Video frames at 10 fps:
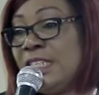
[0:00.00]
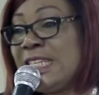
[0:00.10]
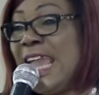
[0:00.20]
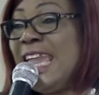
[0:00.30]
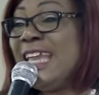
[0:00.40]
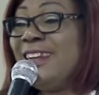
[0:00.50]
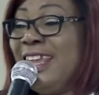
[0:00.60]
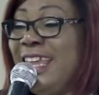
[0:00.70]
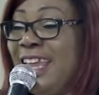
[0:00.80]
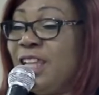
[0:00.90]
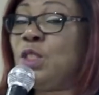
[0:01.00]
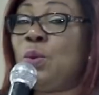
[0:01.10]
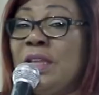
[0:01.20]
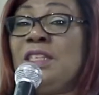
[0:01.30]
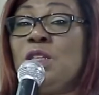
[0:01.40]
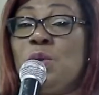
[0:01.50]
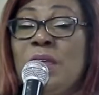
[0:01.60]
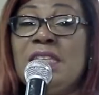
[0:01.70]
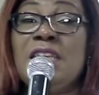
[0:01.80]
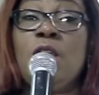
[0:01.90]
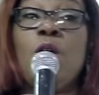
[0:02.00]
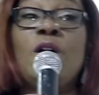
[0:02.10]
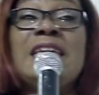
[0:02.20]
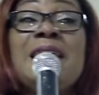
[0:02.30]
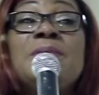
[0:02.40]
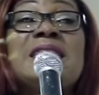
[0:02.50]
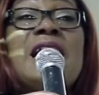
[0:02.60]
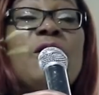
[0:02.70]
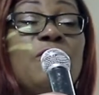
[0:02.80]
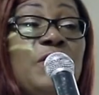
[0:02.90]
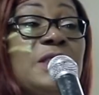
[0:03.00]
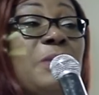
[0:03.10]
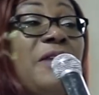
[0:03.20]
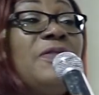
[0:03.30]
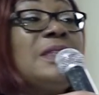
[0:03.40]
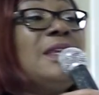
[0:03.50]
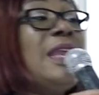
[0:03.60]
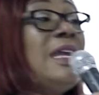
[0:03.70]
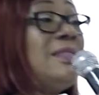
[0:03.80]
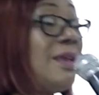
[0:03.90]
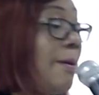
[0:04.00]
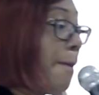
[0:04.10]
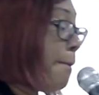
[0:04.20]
Say, in the year 2020, God himself is my fertilizer.